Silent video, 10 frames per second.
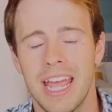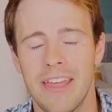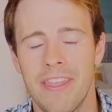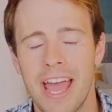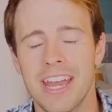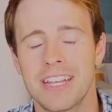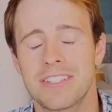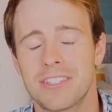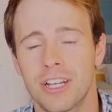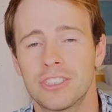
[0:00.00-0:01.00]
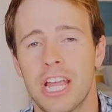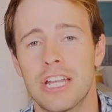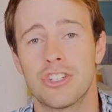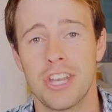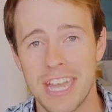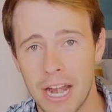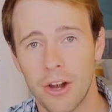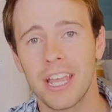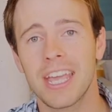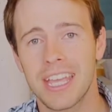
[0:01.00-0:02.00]
And that is such a
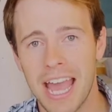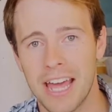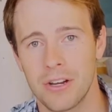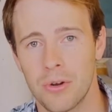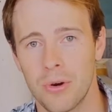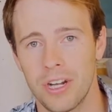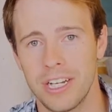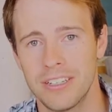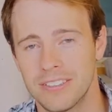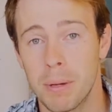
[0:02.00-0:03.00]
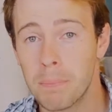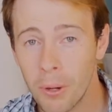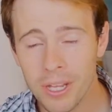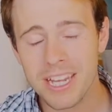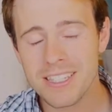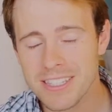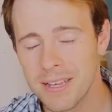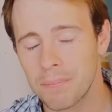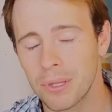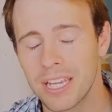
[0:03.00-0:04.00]
generic category, but putting it
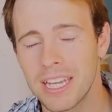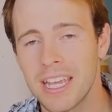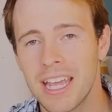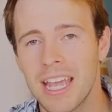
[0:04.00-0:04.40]
simply,